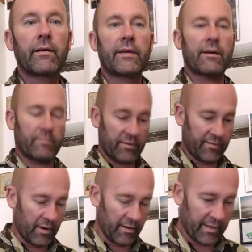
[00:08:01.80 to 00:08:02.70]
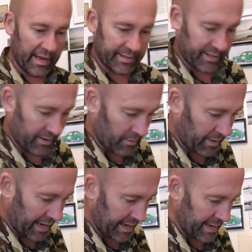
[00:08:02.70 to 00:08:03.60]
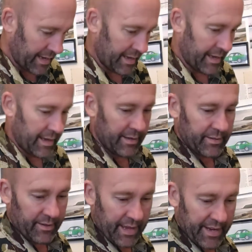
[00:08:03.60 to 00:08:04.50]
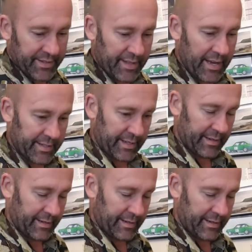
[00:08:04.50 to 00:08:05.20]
Yep, we've got that. Okay, so there's that.